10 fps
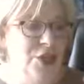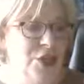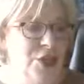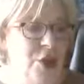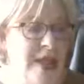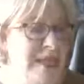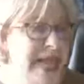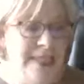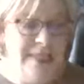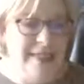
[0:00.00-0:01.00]
so it
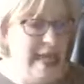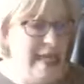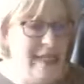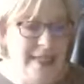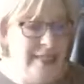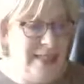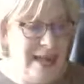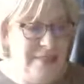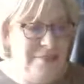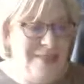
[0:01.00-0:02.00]
tastes exactly the
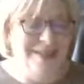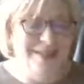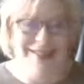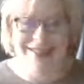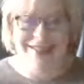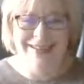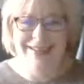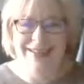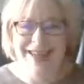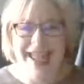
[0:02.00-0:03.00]
same.
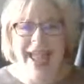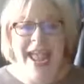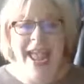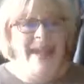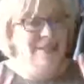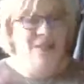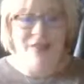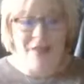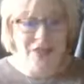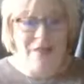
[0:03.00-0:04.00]
And it's a
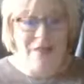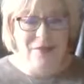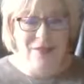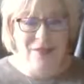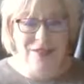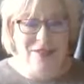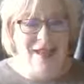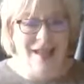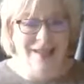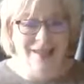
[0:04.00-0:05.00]
lot cheaper. You just
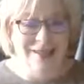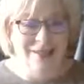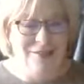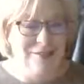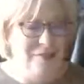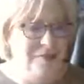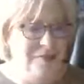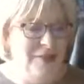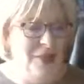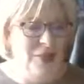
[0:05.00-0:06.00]
cut it, from,
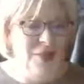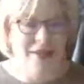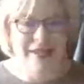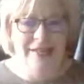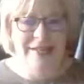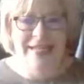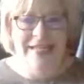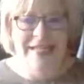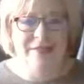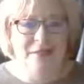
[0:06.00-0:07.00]
you can get
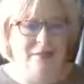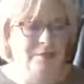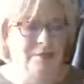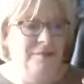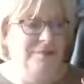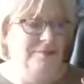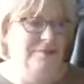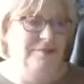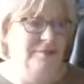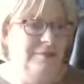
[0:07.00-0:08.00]
seeds for,
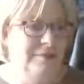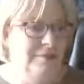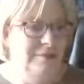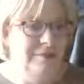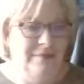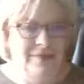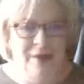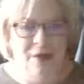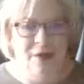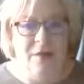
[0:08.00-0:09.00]

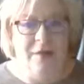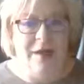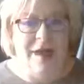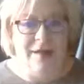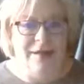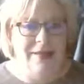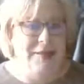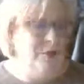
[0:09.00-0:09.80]
$1. It's